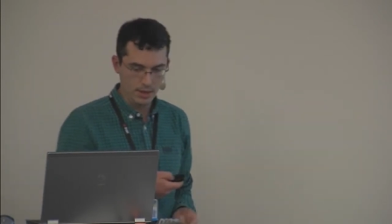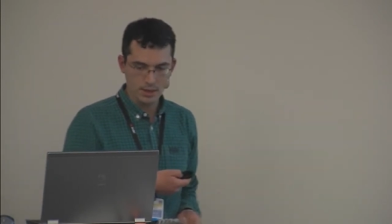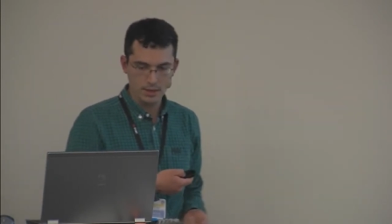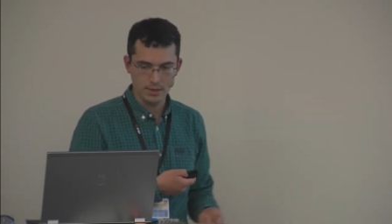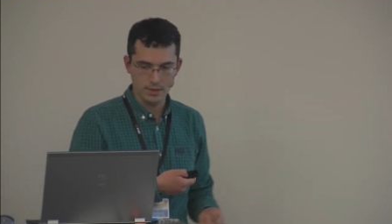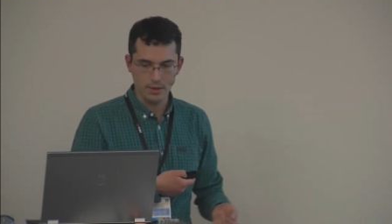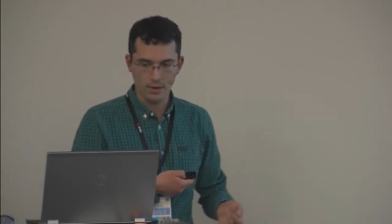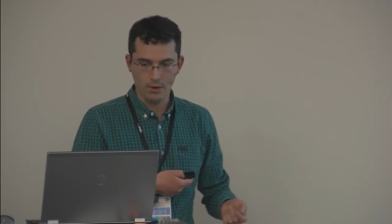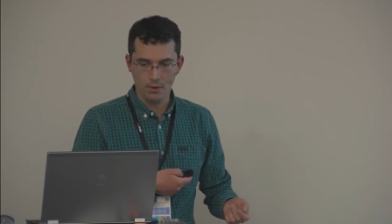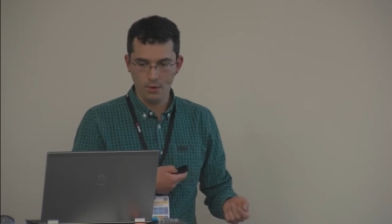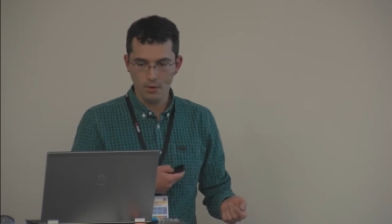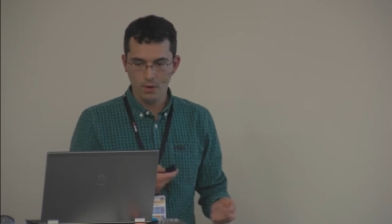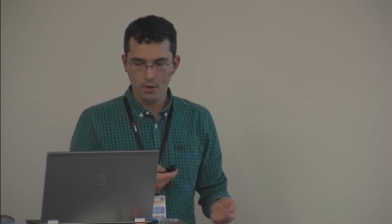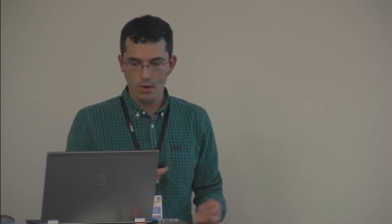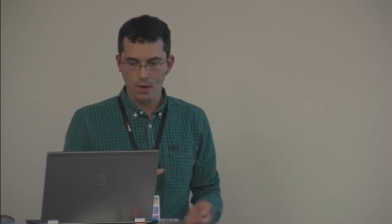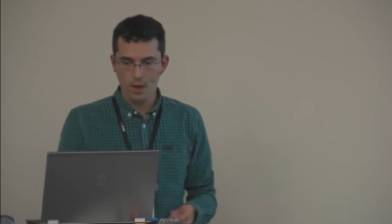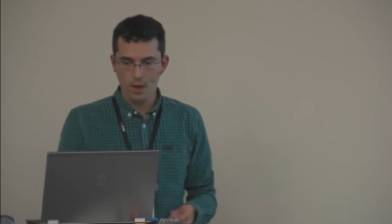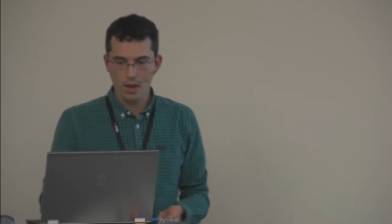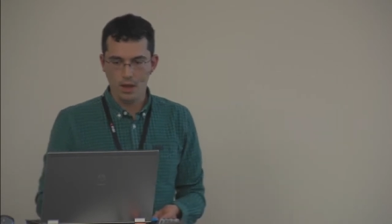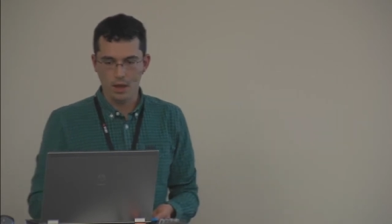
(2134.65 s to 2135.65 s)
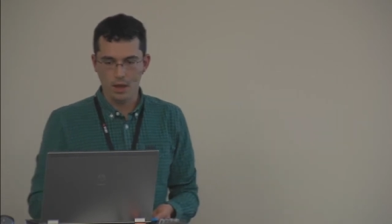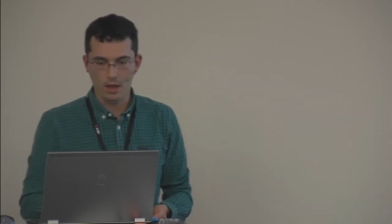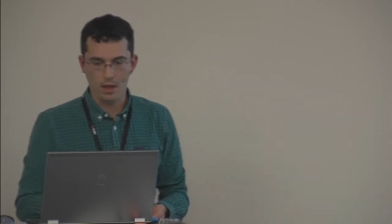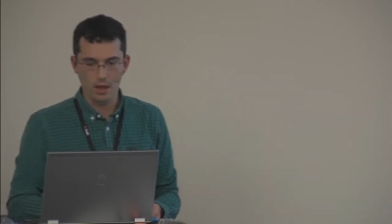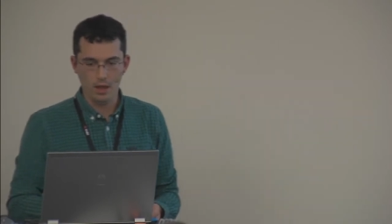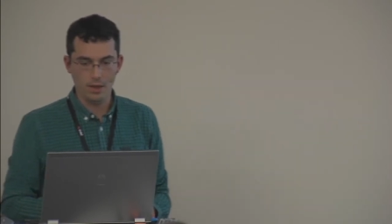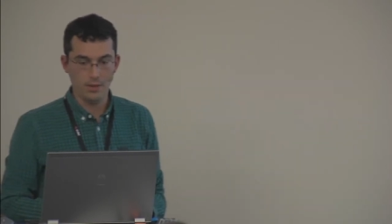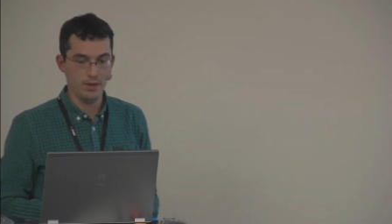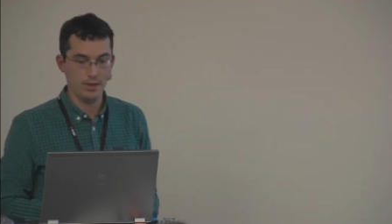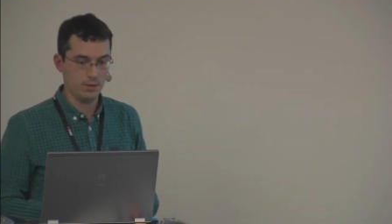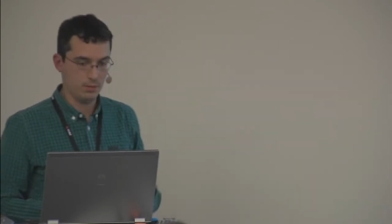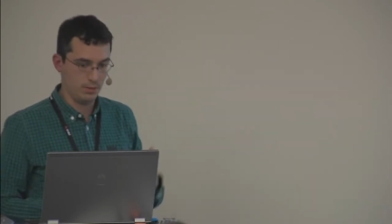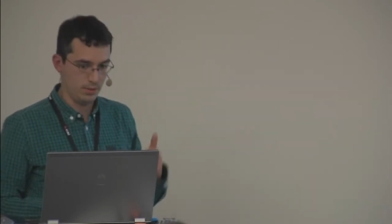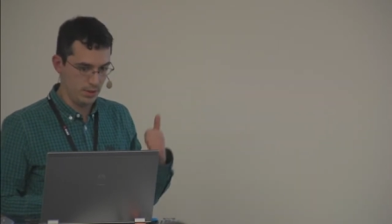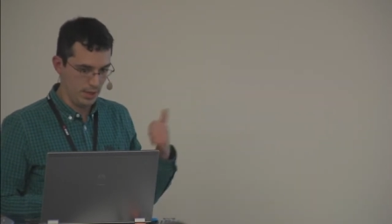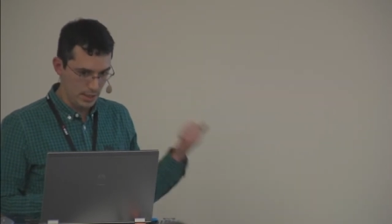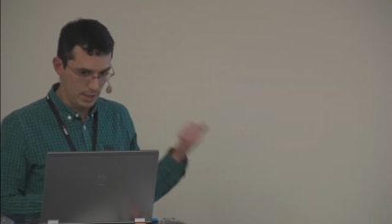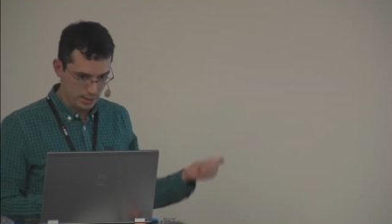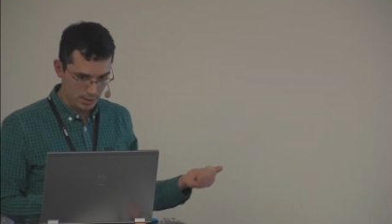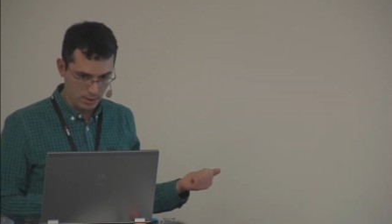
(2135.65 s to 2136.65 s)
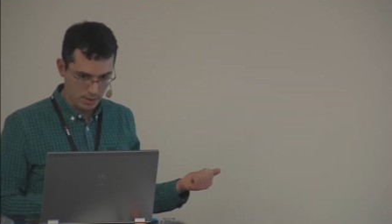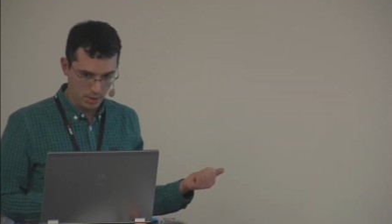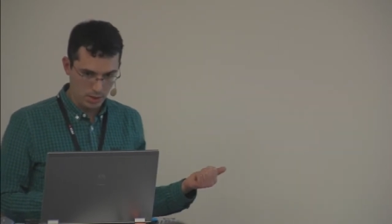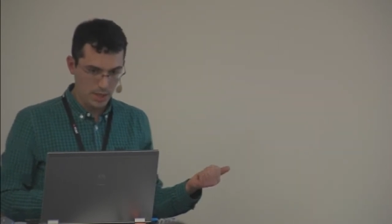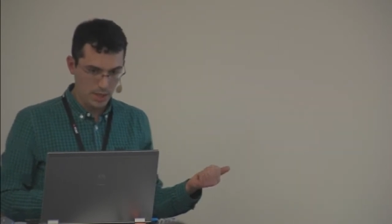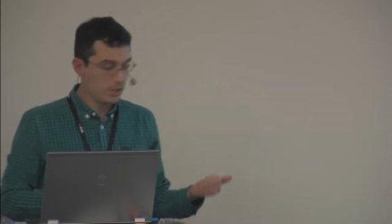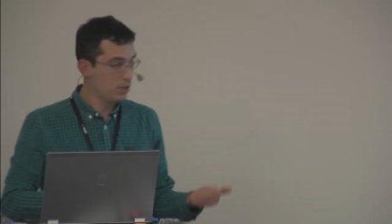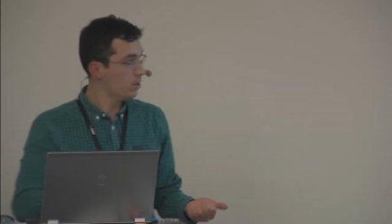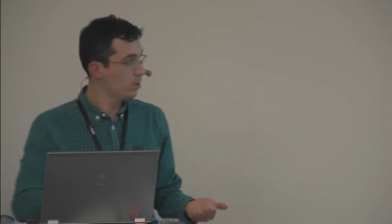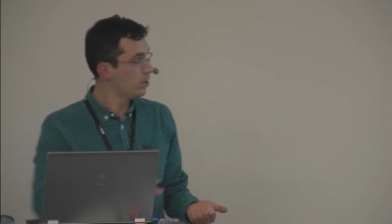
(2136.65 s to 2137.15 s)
So, uh, this was the next iteration,